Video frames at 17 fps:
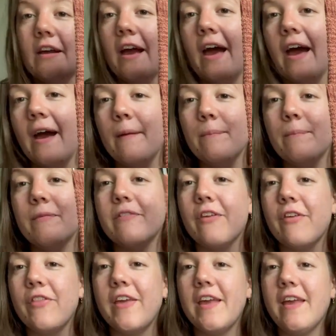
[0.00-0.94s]

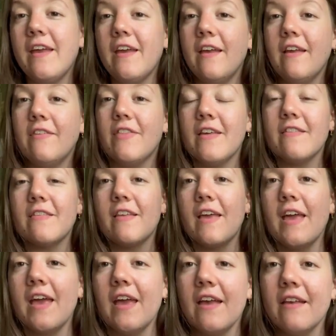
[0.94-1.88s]
This
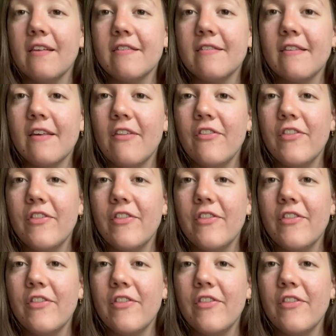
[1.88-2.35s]
is